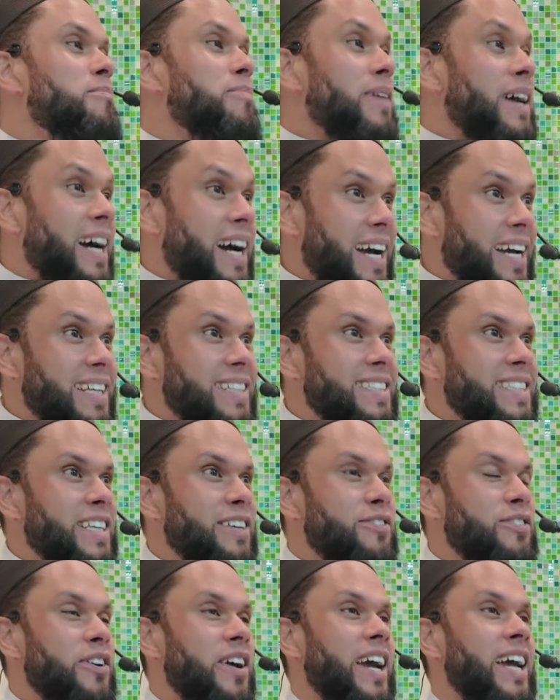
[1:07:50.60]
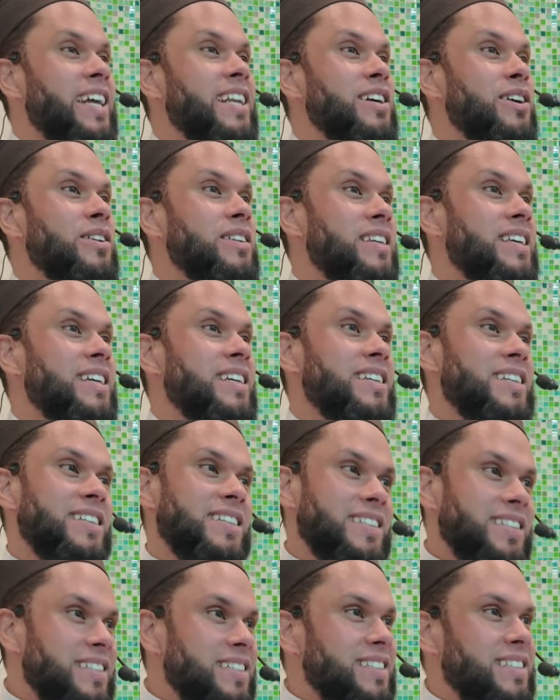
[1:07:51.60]
But if your
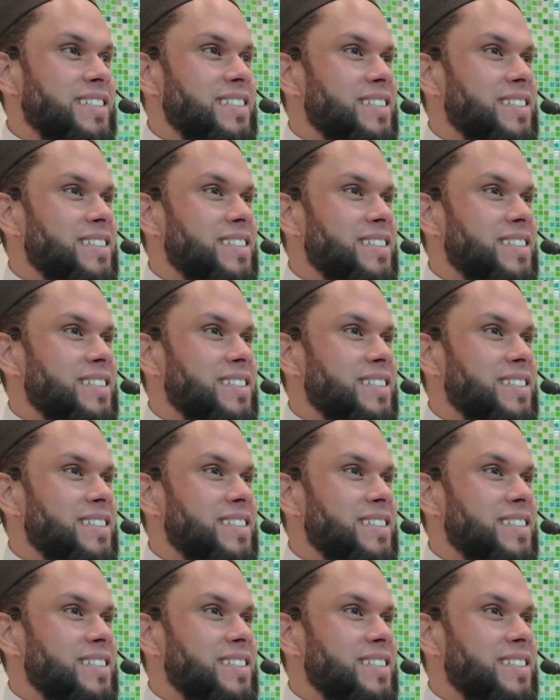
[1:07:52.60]
hand-holding,